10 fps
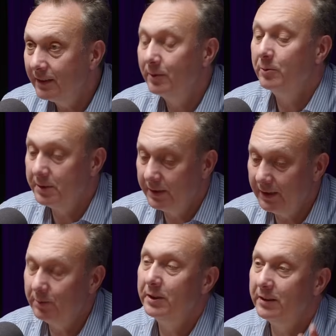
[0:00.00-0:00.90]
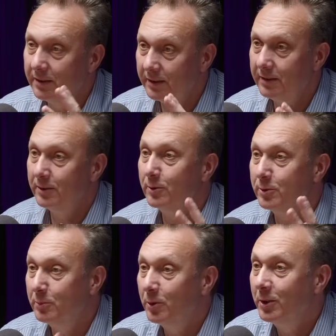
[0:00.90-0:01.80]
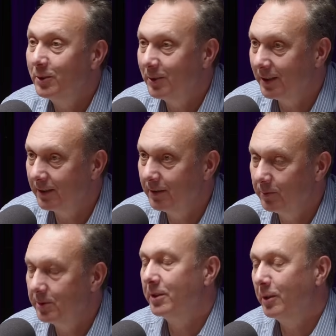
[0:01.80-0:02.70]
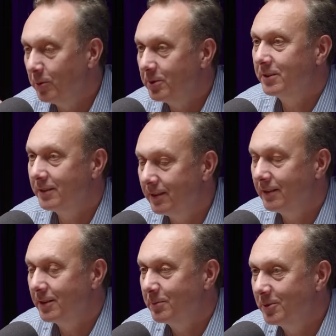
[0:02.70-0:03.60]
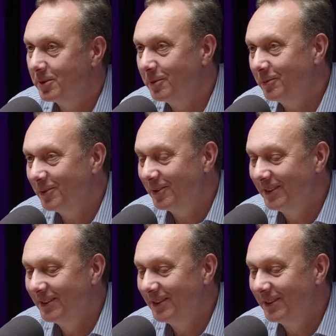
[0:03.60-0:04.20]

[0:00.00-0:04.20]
with that, we integrated also monitoring, which I was responsible for.